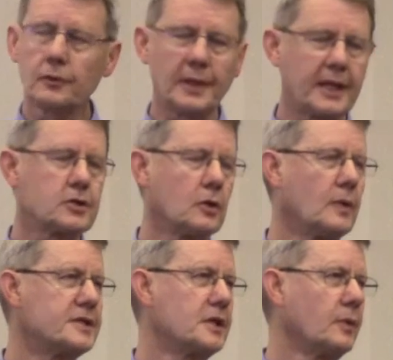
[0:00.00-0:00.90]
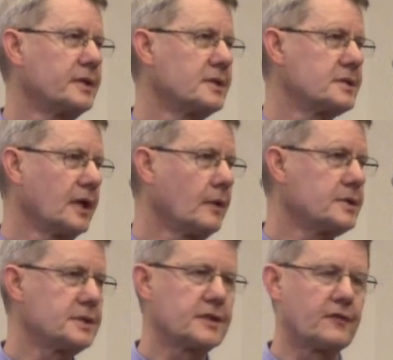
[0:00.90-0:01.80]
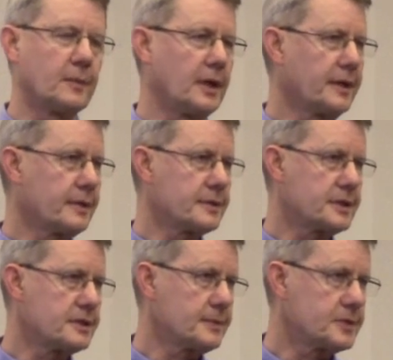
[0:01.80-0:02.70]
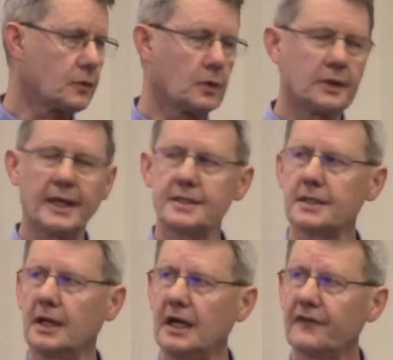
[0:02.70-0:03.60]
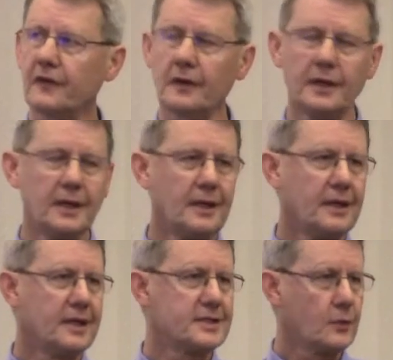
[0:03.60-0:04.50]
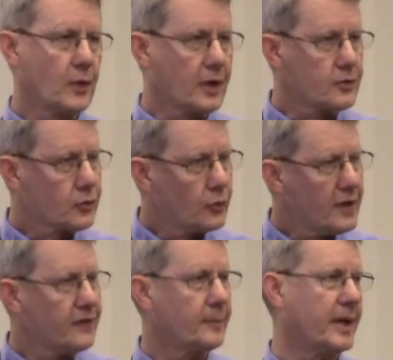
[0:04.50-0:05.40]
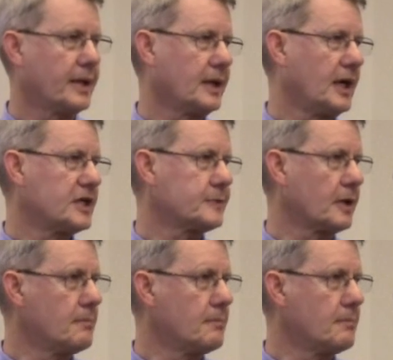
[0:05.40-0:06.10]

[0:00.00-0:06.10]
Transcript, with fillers: relational wisdom, what distinguishes it from all the other systems the world has to offer, is that we are driven by the gospel.